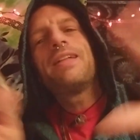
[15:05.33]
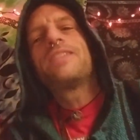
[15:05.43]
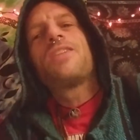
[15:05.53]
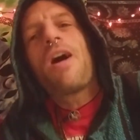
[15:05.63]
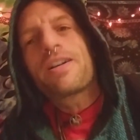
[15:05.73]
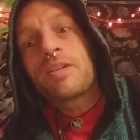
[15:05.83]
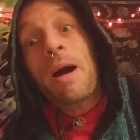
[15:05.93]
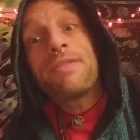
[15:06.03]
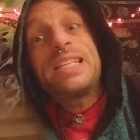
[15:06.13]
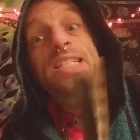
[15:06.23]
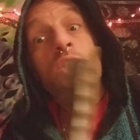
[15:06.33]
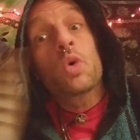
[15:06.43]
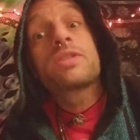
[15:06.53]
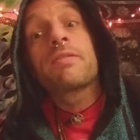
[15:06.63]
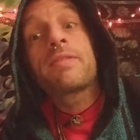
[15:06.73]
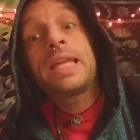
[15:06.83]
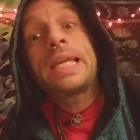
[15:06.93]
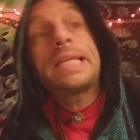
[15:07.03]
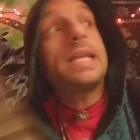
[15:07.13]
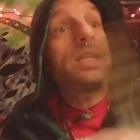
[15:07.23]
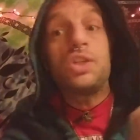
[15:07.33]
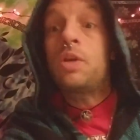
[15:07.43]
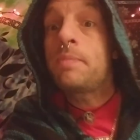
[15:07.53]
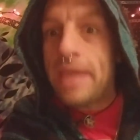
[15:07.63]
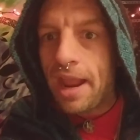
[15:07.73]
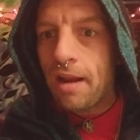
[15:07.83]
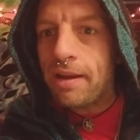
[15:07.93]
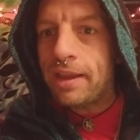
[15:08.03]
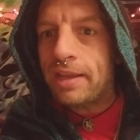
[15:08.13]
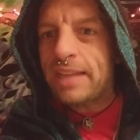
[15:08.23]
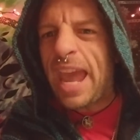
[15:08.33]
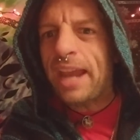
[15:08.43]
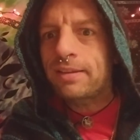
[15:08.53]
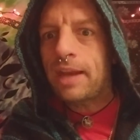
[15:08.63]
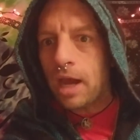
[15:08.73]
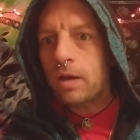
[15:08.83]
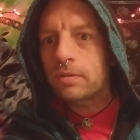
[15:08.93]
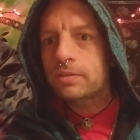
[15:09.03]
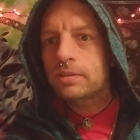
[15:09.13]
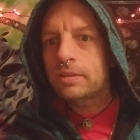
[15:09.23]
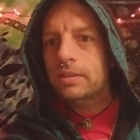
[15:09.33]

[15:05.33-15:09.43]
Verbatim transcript: talked about these sorts of things that Jim Carrey has acted out.